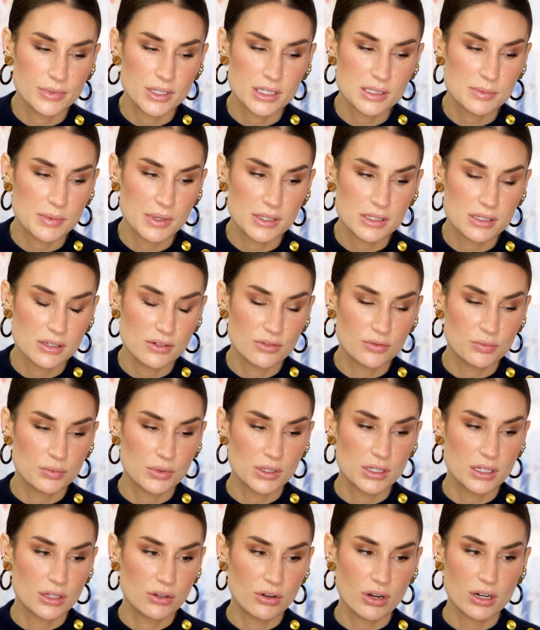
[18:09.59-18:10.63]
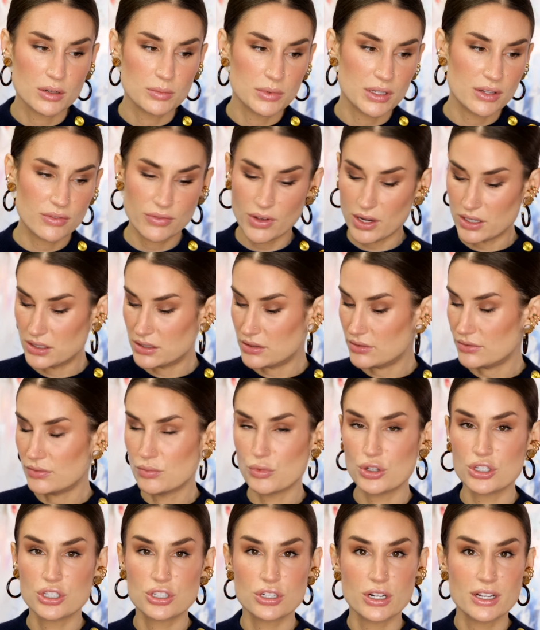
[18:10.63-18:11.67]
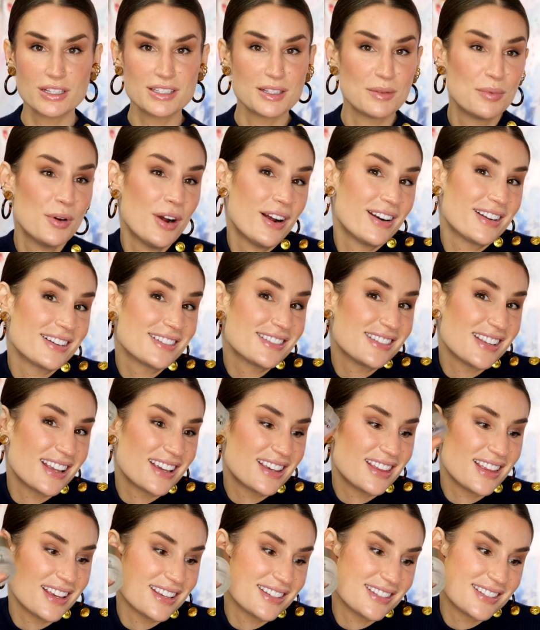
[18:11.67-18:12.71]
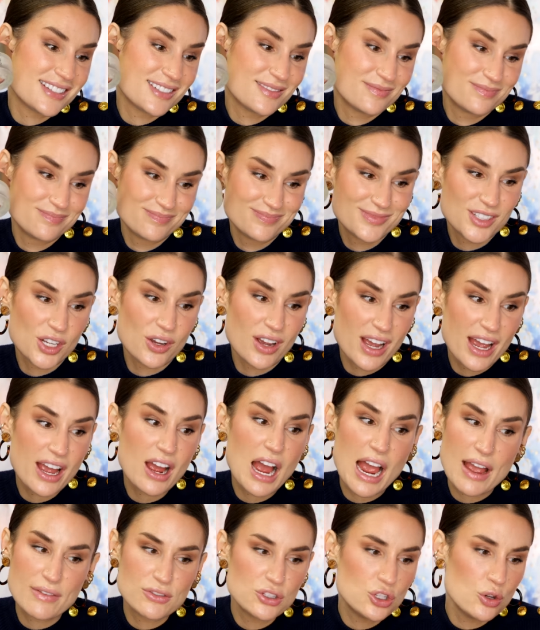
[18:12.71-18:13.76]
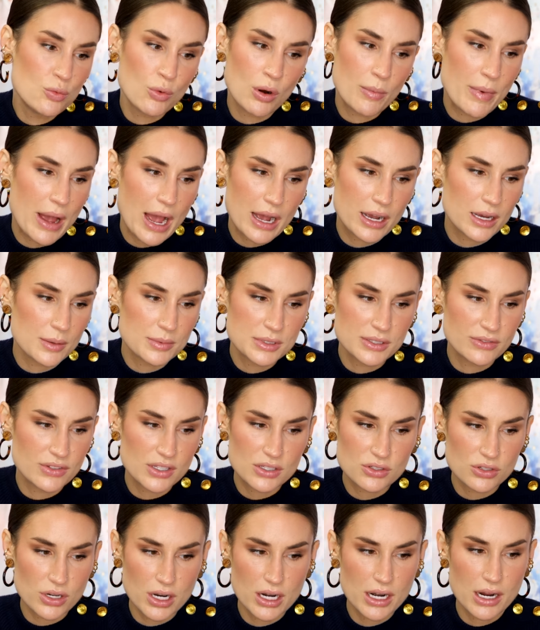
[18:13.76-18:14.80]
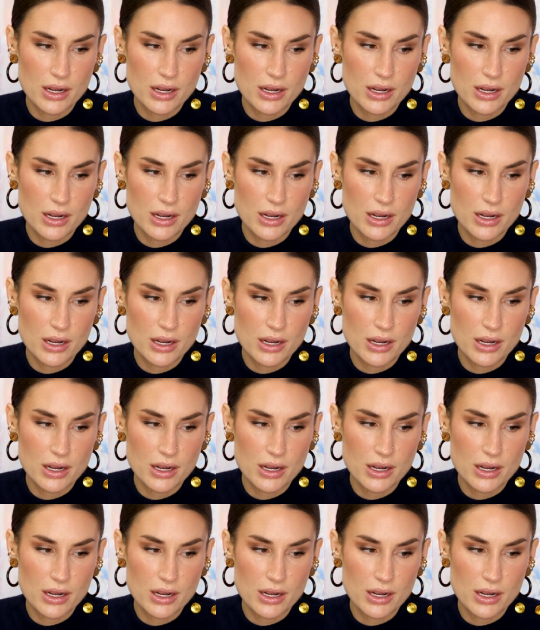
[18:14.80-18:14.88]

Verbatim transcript: expensive but incredibly effective moisturizing products like this. So I, I have two more backups of this right